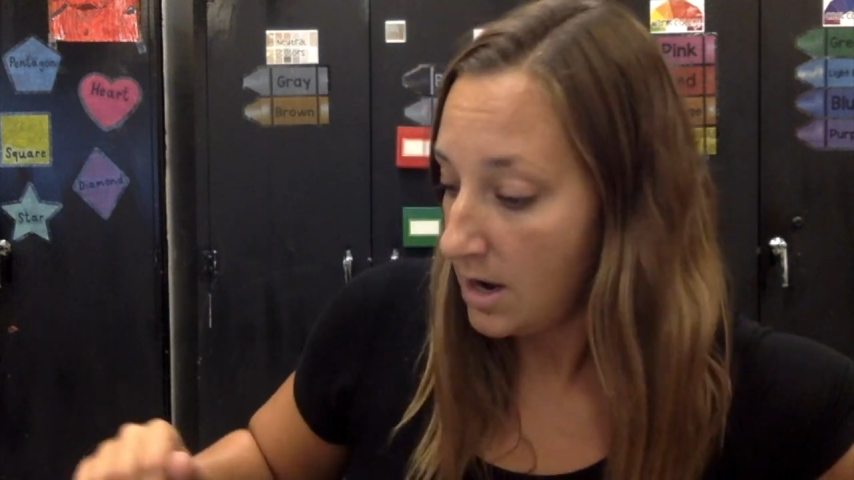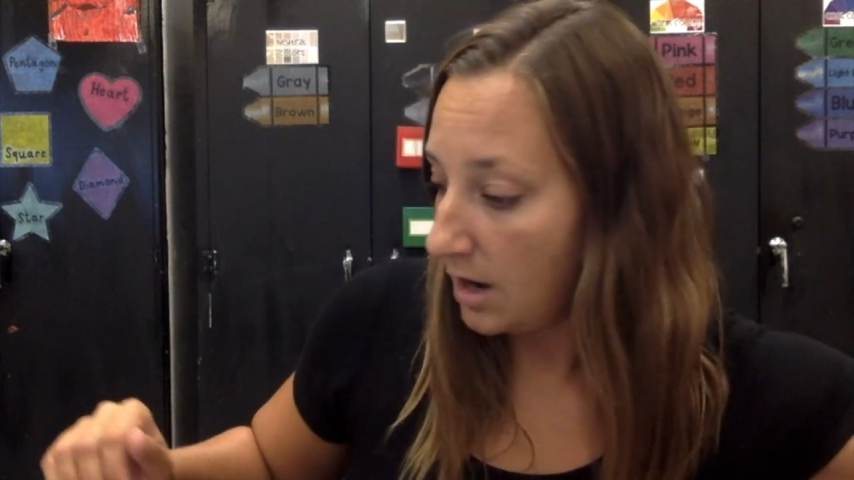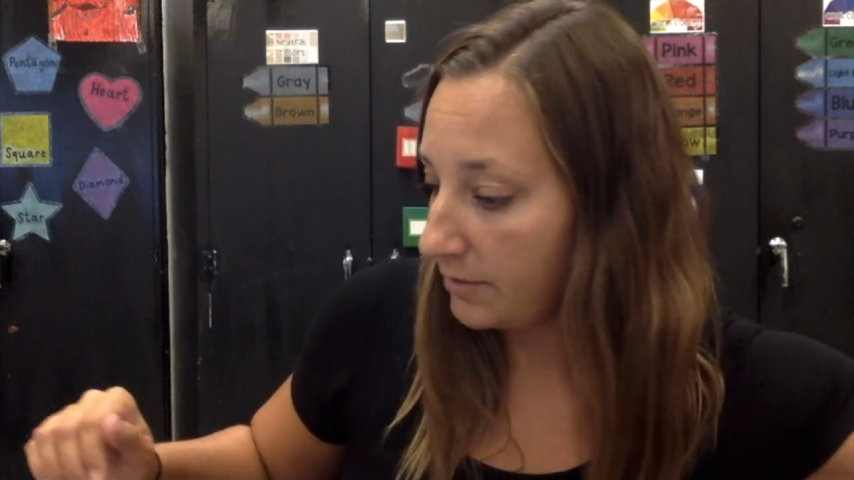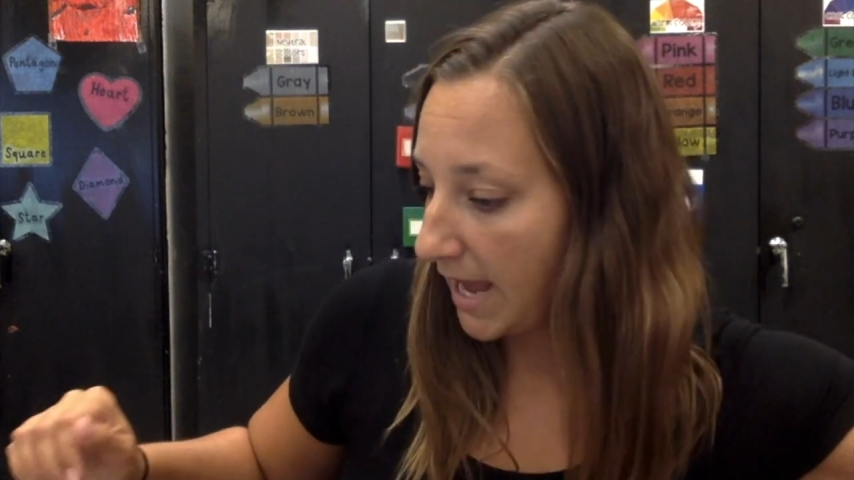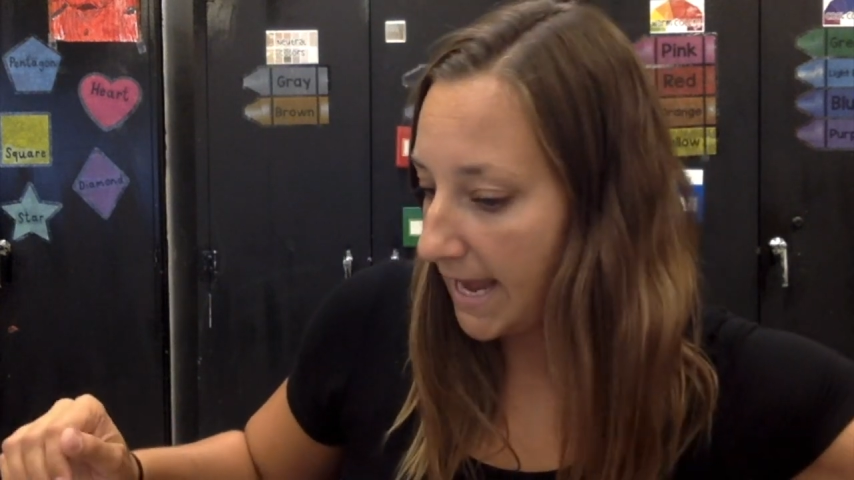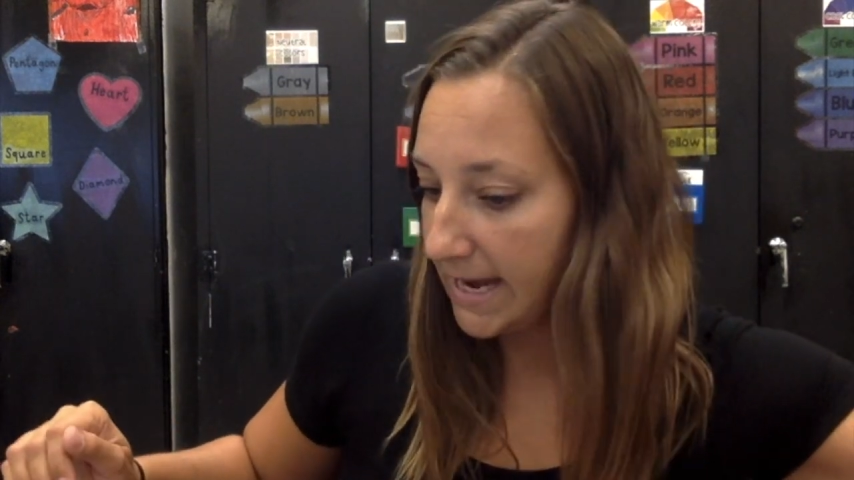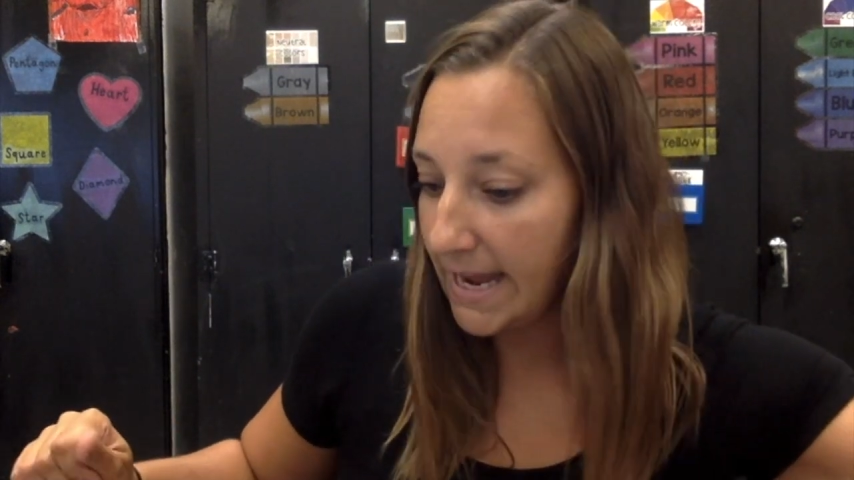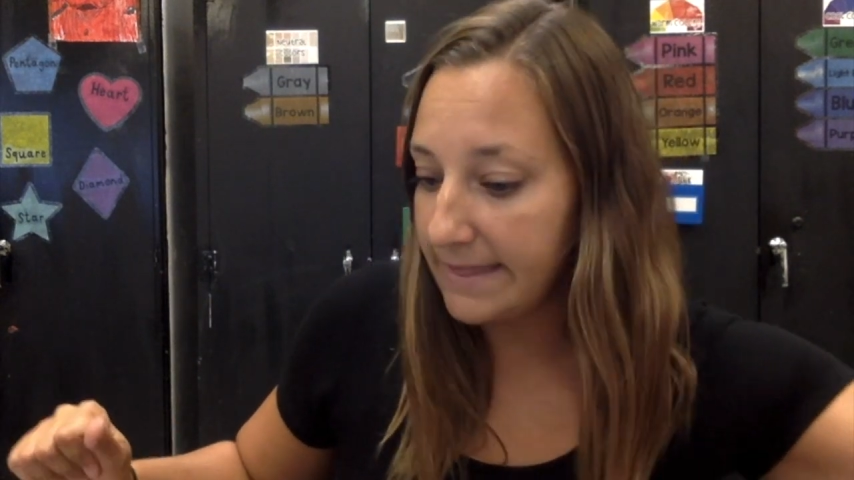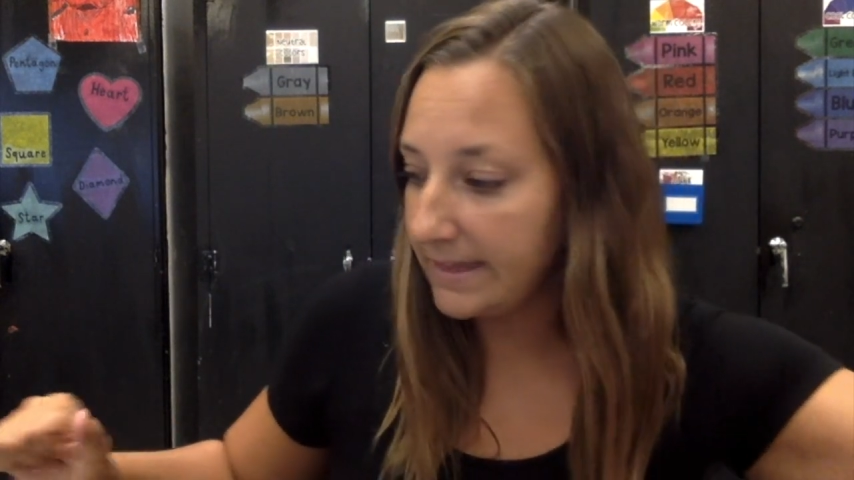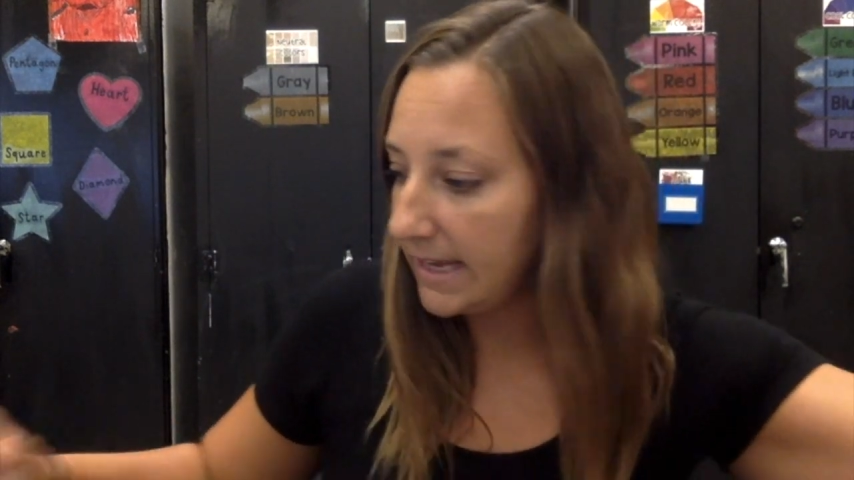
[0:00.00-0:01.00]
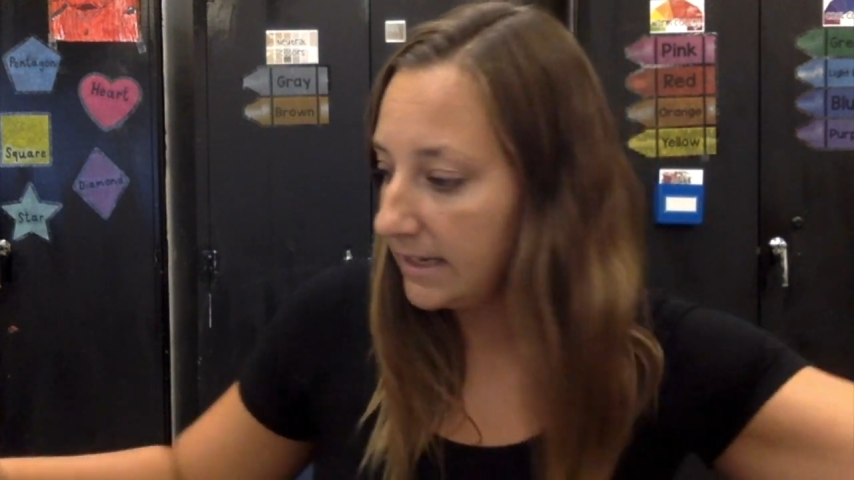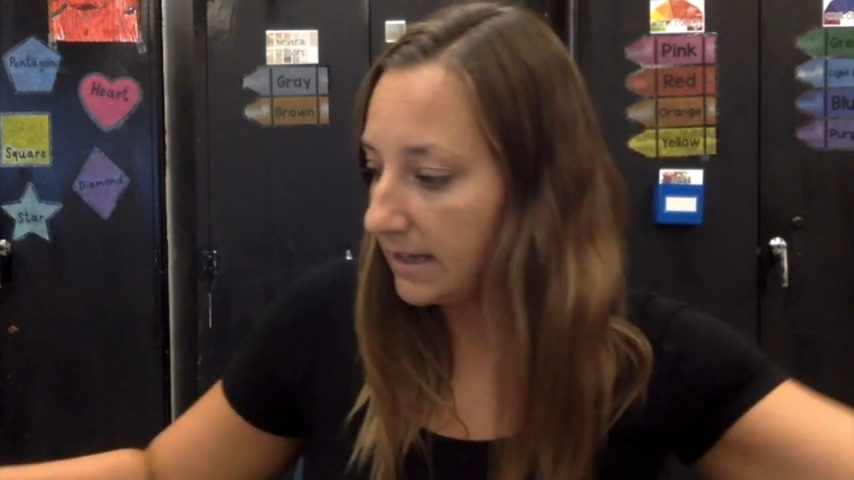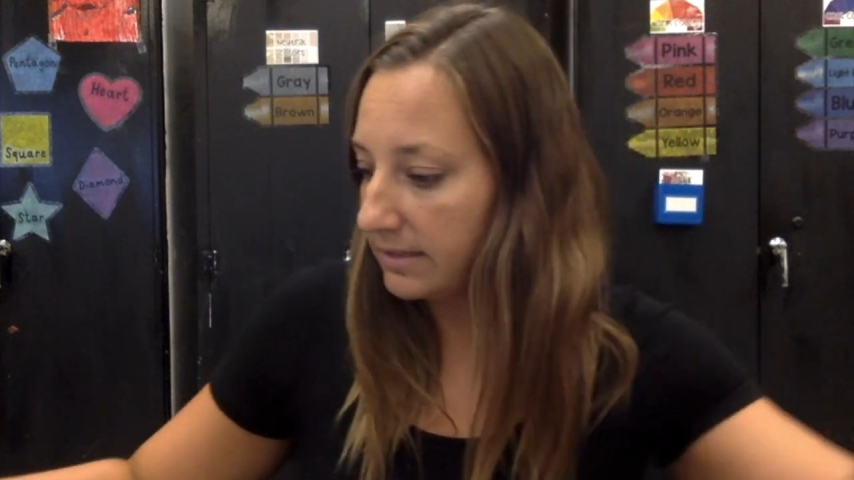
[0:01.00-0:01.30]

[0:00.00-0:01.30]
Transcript: Okay, and then